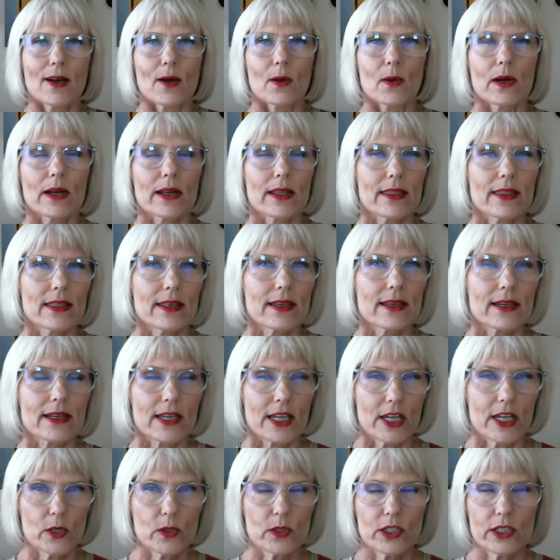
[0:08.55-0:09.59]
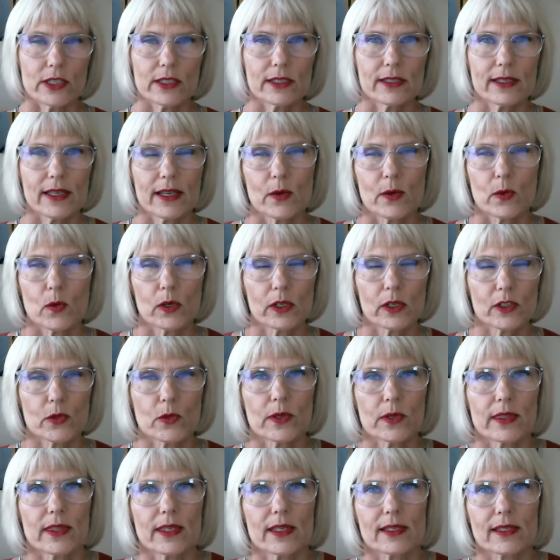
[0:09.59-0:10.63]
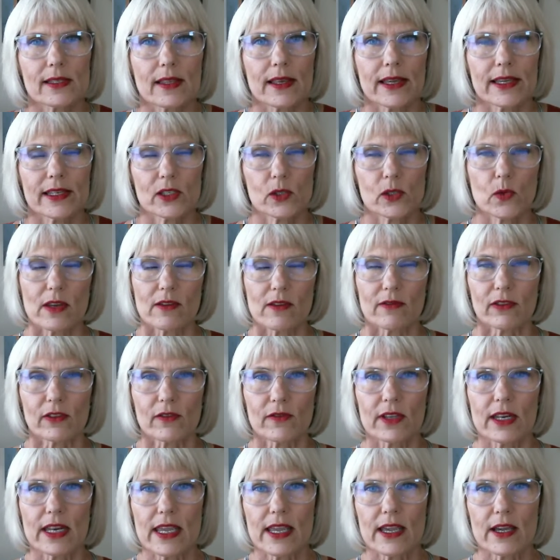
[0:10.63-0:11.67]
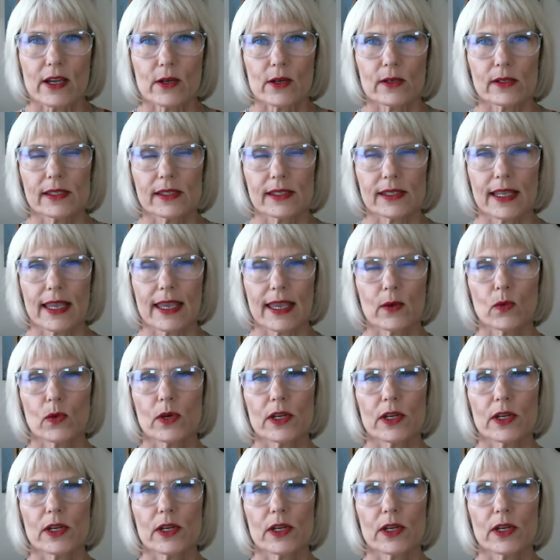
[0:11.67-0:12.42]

One of the coaches I worked with this last week for video said,